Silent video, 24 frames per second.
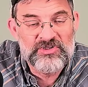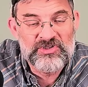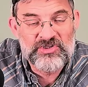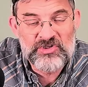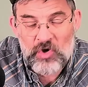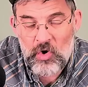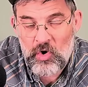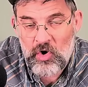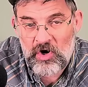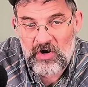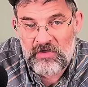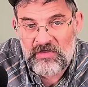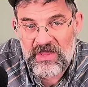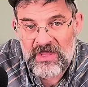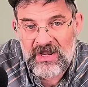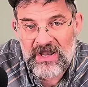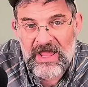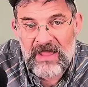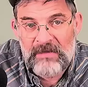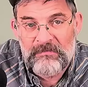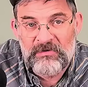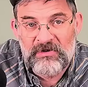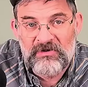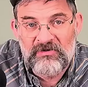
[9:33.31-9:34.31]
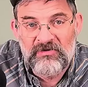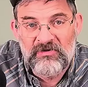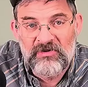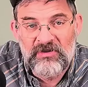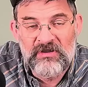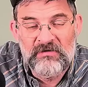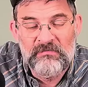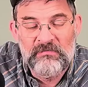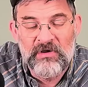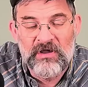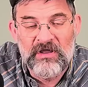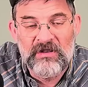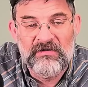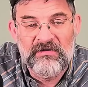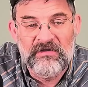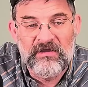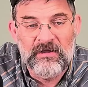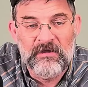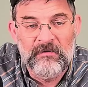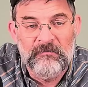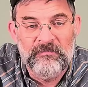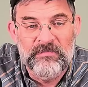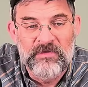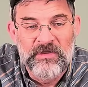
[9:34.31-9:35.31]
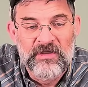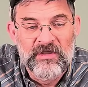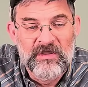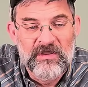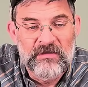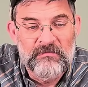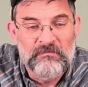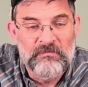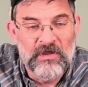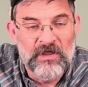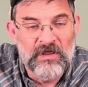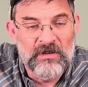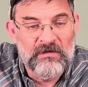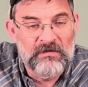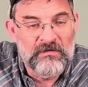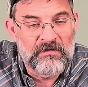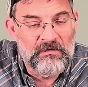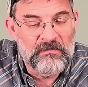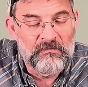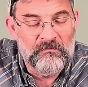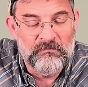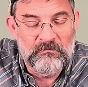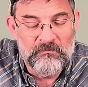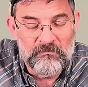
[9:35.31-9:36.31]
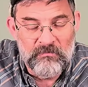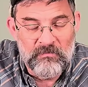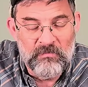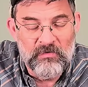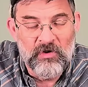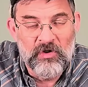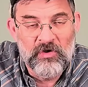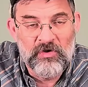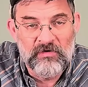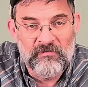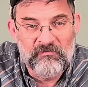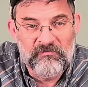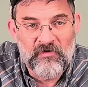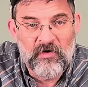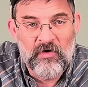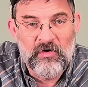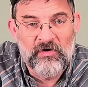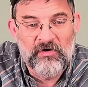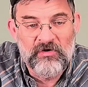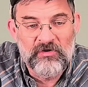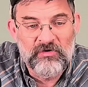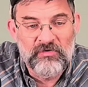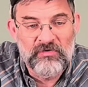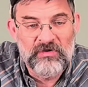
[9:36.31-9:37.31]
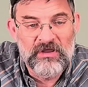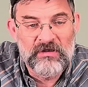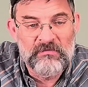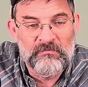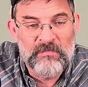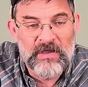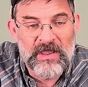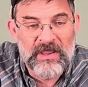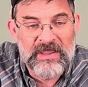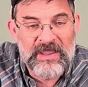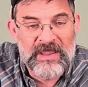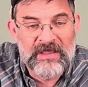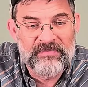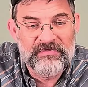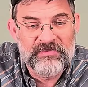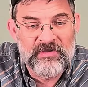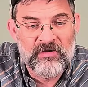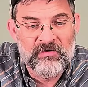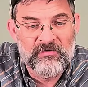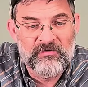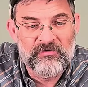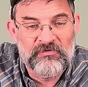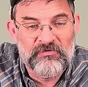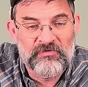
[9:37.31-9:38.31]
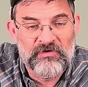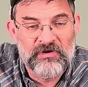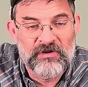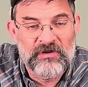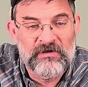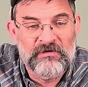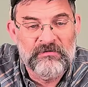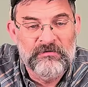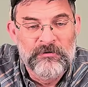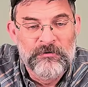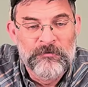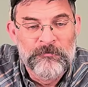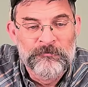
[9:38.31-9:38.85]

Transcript: Sorry that happened to you, but looking forward to you getting back out there on the trail.